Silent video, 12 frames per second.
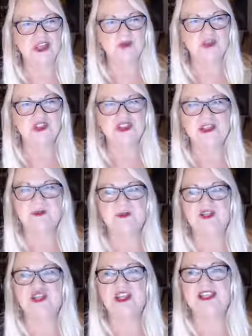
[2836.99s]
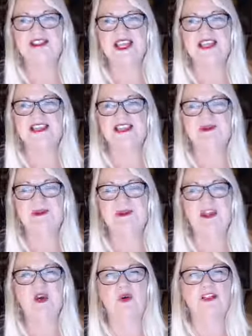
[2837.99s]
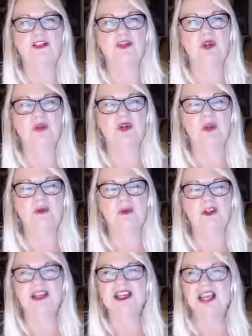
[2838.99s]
which is W G S N D B Going Solo Network.